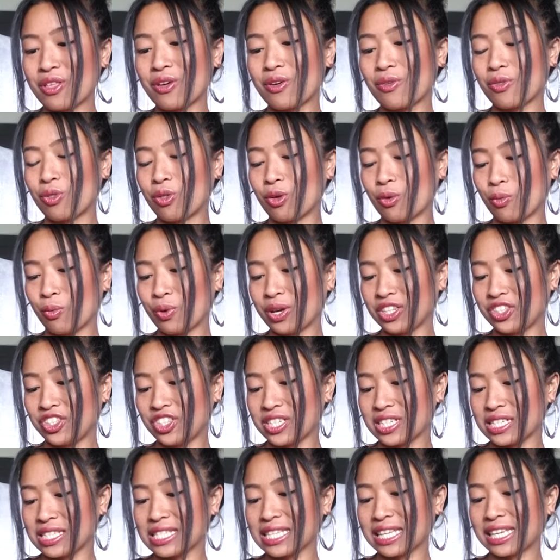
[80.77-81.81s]
the
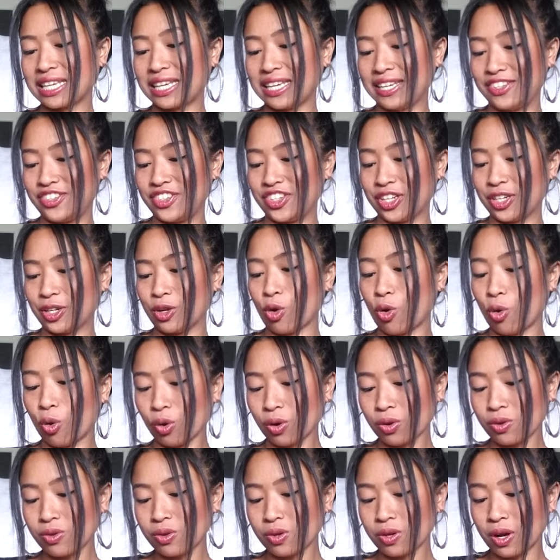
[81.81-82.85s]
Witch's Kitchen
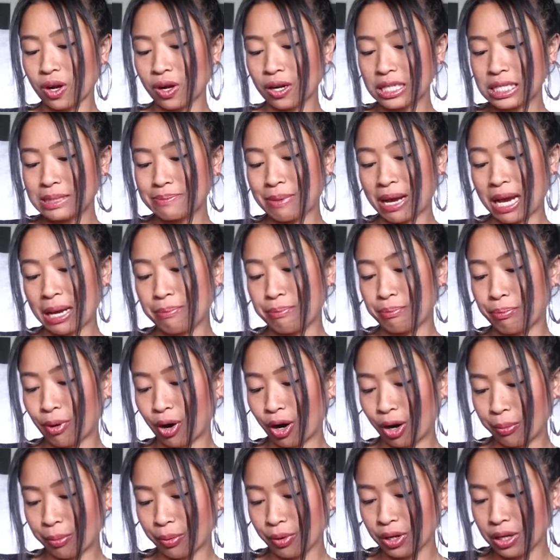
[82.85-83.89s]
Oracle Cards by
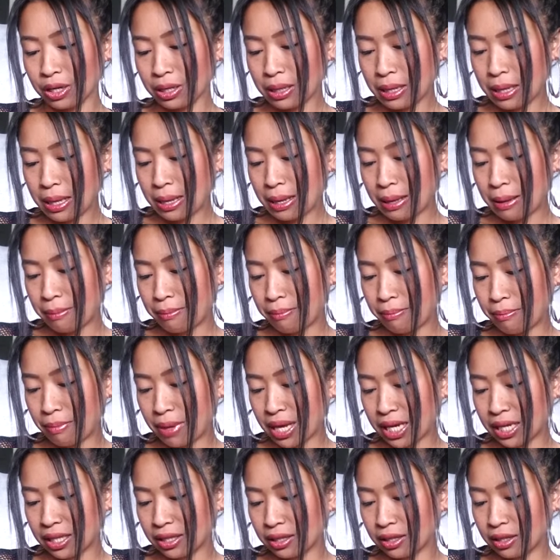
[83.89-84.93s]
Barbara
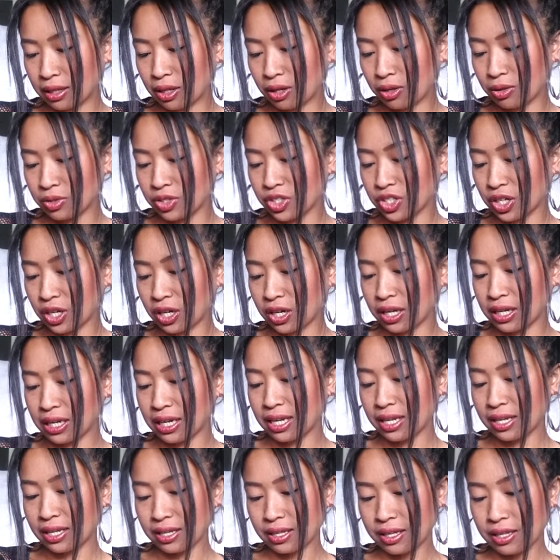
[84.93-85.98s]

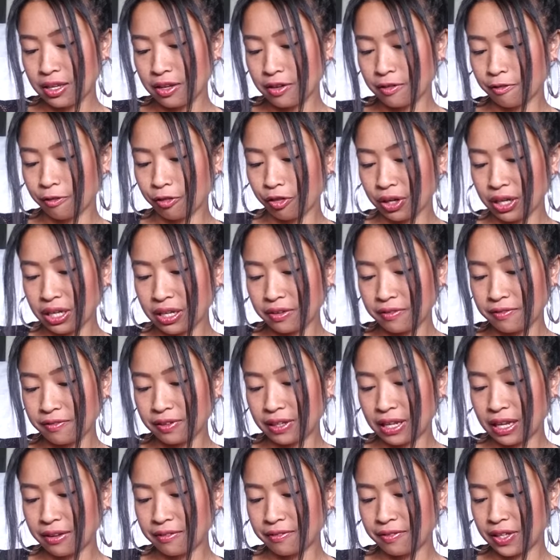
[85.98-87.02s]
meoklejohn-free,
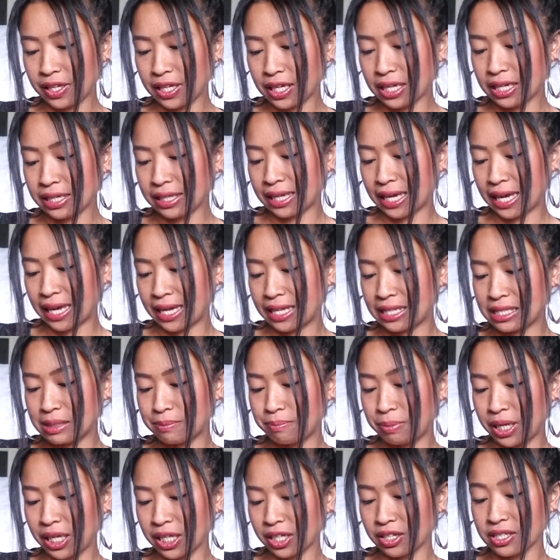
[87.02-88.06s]
Flavia Cates
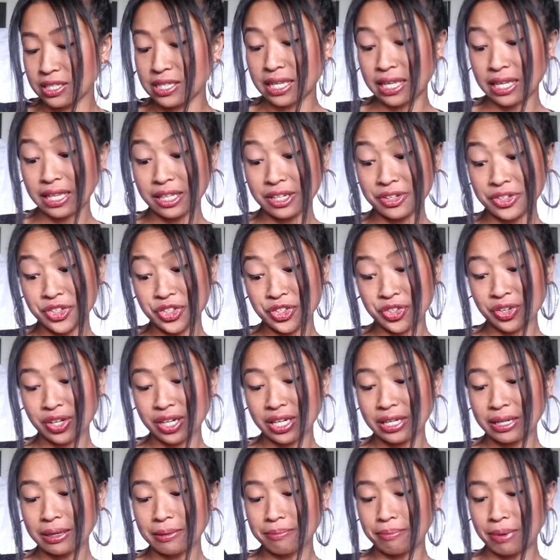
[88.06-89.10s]
Peters,
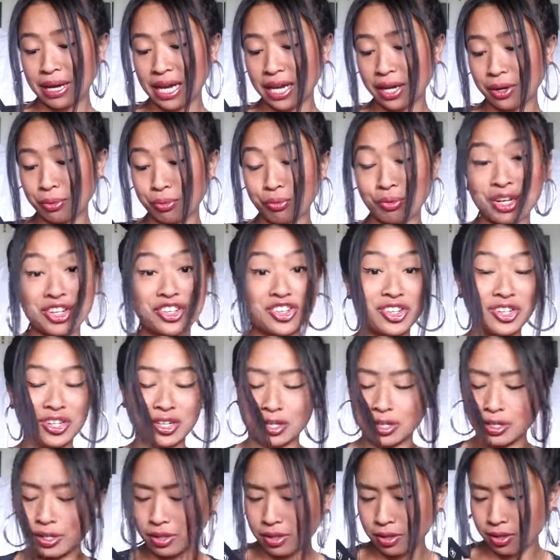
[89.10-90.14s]
illustrated by
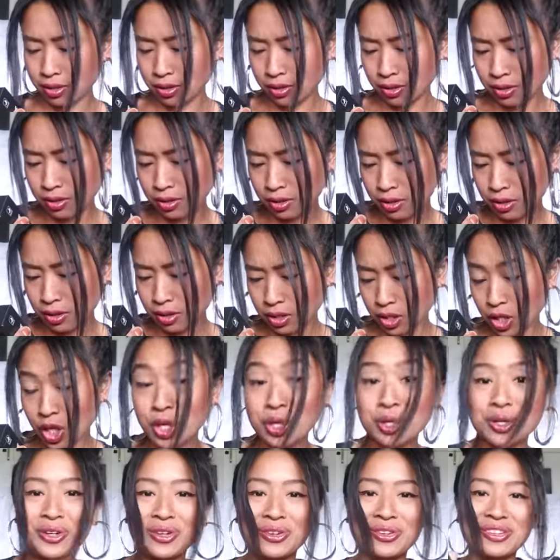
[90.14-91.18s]
Richard
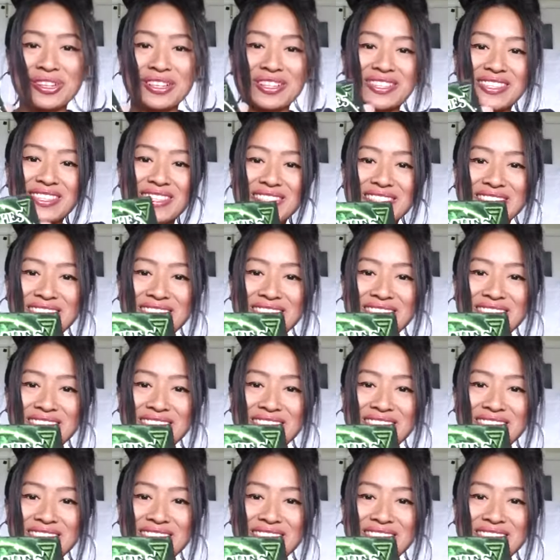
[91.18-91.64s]
Crooks.